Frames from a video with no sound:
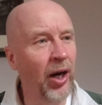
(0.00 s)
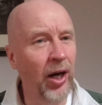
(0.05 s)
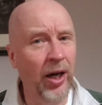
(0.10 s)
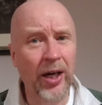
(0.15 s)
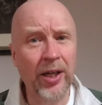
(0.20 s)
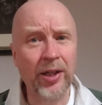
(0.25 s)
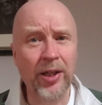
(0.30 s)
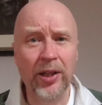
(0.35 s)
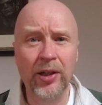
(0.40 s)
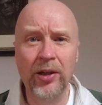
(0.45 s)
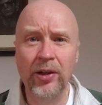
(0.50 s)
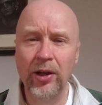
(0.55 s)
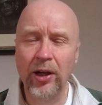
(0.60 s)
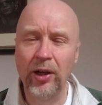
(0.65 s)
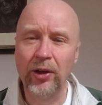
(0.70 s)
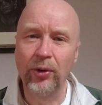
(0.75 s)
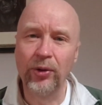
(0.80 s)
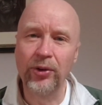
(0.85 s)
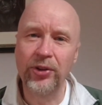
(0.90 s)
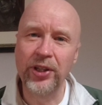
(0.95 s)
I had a
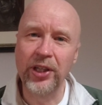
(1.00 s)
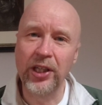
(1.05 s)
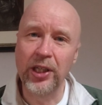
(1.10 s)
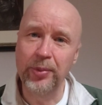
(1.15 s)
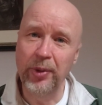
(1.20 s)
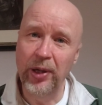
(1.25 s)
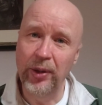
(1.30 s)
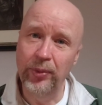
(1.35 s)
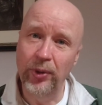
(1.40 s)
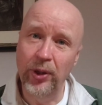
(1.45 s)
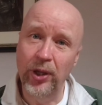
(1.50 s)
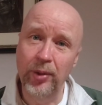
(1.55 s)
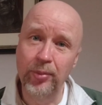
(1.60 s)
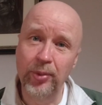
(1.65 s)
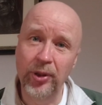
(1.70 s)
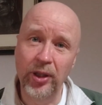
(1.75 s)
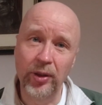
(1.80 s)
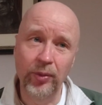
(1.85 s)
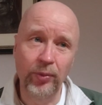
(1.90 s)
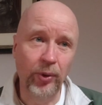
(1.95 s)
long think about what I
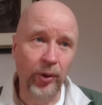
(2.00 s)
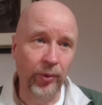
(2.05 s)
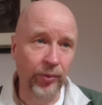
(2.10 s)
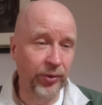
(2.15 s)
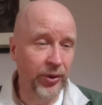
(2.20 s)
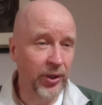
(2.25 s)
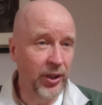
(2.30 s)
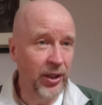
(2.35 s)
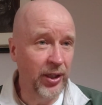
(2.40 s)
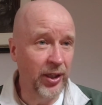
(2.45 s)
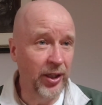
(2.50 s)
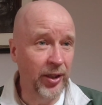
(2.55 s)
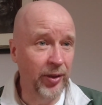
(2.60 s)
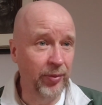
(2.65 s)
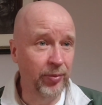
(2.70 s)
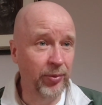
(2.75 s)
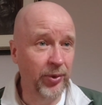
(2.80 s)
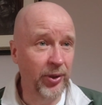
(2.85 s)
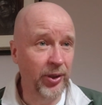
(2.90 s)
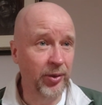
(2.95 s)
might want,
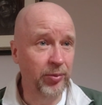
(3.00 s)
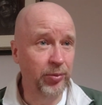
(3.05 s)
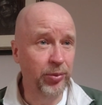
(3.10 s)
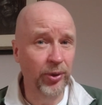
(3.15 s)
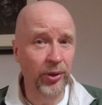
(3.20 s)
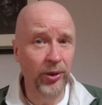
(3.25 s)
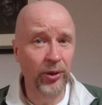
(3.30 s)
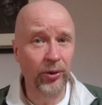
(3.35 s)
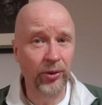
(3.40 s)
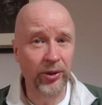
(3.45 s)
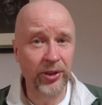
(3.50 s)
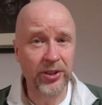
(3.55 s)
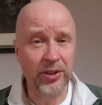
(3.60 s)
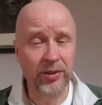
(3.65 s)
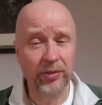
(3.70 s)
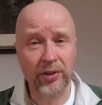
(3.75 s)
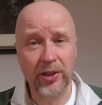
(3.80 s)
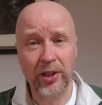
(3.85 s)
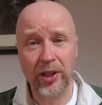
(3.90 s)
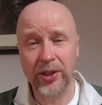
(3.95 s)
and put a long list
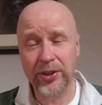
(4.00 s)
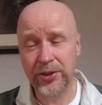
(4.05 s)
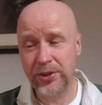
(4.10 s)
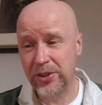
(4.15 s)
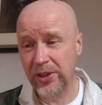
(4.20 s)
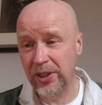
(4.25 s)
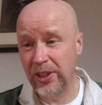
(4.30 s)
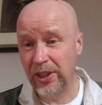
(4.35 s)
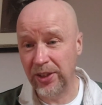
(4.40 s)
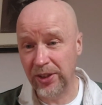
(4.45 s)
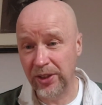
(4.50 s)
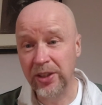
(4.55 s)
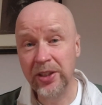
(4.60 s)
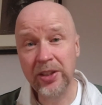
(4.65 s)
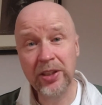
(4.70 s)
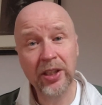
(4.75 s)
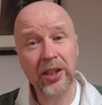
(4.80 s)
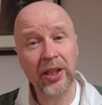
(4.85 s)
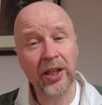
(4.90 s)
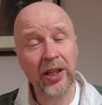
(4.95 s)
of cars together,
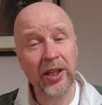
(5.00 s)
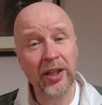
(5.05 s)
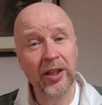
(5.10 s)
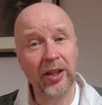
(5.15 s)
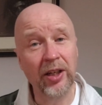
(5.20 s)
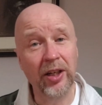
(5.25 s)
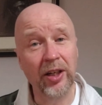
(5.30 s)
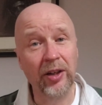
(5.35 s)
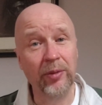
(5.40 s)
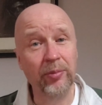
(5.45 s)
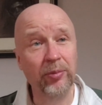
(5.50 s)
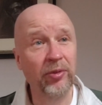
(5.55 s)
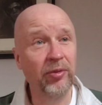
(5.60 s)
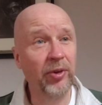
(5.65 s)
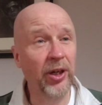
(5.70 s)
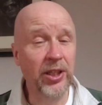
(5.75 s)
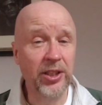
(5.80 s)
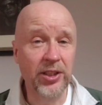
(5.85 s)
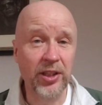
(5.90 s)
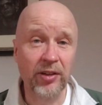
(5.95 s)

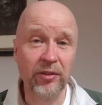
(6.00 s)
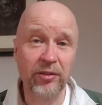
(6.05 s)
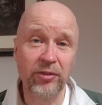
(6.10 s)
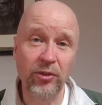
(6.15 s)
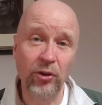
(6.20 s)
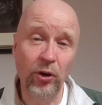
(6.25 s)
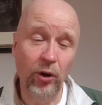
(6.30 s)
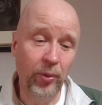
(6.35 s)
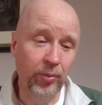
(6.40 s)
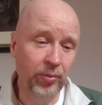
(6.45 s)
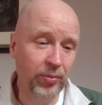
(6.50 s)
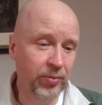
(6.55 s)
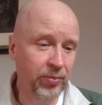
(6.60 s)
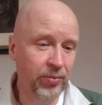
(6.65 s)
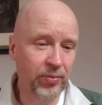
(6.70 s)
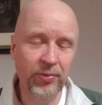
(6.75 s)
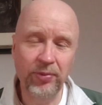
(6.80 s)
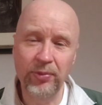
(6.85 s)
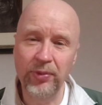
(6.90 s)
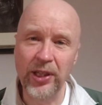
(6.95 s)
ranging from
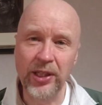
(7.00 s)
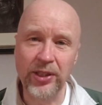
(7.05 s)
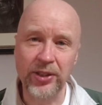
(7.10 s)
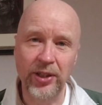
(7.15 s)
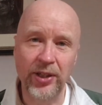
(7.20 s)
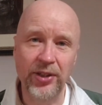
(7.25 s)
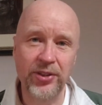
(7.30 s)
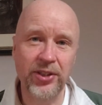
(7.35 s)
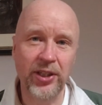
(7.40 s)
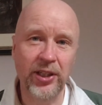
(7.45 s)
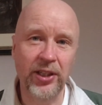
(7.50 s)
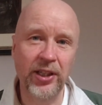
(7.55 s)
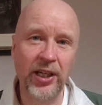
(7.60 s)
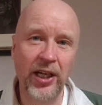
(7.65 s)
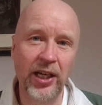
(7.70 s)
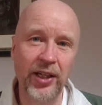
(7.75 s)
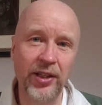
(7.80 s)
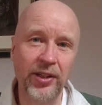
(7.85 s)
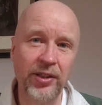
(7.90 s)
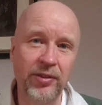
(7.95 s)
things like
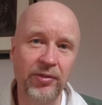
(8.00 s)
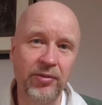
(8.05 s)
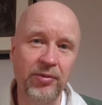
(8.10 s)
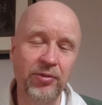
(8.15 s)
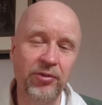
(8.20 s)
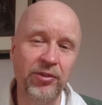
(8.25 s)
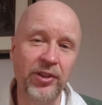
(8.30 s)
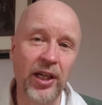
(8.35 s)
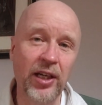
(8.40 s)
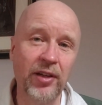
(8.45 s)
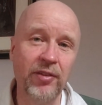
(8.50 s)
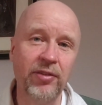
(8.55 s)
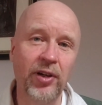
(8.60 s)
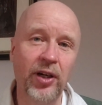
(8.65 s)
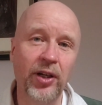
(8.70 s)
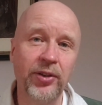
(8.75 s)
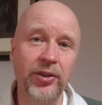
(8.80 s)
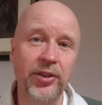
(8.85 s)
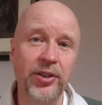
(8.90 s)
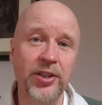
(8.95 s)
second-hand V8
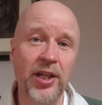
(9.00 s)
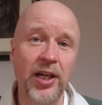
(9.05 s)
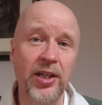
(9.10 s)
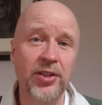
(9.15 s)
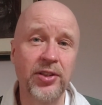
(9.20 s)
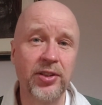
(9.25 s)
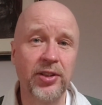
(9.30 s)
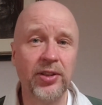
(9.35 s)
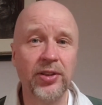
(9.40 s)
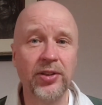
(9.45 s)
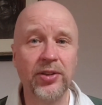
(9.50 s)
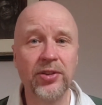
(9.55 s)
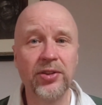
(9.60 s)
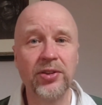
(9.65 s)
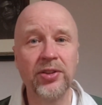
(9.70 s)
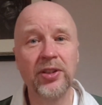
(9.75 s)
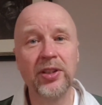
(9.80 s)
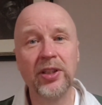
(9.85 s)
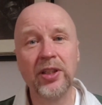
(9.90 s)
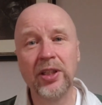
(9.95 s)
Vantage
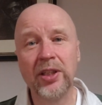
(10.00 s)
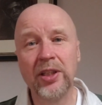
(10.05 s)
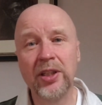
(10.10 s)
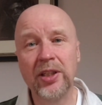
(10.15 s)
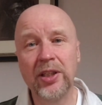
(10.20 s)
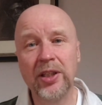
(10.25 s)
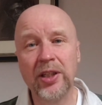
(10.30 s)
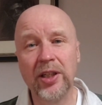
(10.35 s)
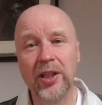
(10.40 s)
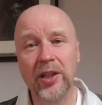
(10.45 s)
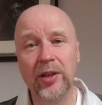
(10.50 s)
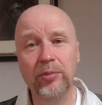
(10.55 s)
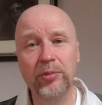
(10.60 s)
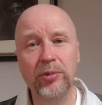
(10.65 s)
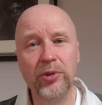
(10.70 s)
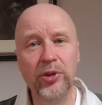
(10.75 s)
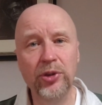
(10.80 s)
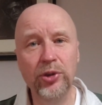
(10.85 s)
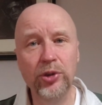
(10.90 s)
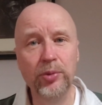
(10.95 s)
Astons,
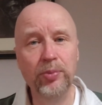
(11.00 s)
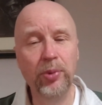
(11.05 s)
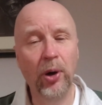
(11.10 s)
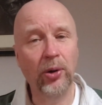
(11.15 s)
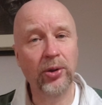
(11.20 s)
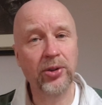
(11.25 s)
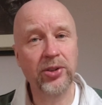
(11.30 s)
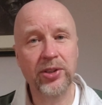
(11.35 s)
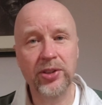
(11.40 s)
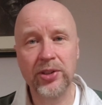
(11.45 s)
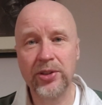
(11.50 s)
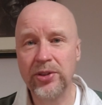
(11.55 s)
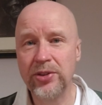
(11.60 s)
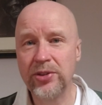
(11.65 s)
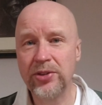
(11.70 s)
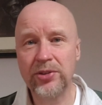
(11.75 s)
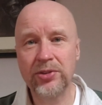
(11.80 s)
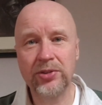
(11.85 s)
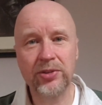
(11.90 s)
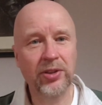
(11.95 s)
new
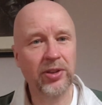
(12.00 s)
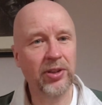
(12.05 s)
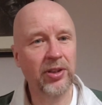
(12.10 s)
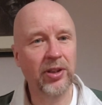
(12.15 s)
Boxsters,